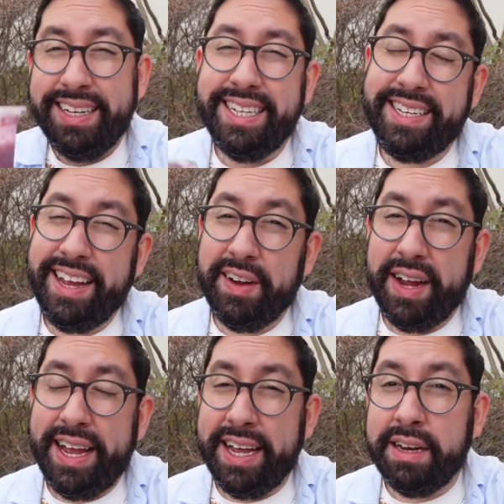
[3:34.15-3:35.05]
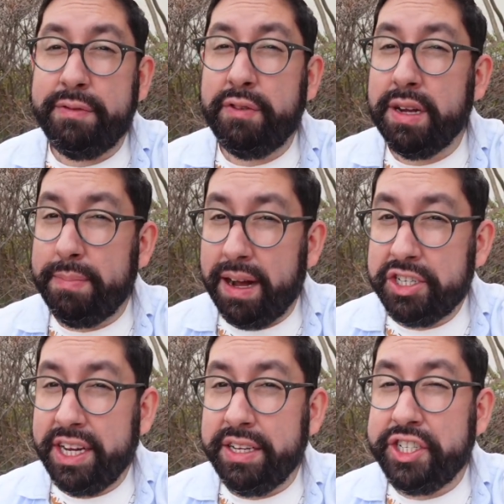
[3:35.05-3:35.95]
is here in
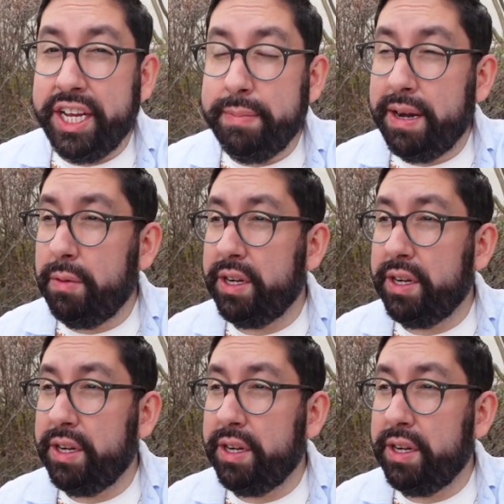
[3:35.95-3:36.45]
Funabashi, Chiba,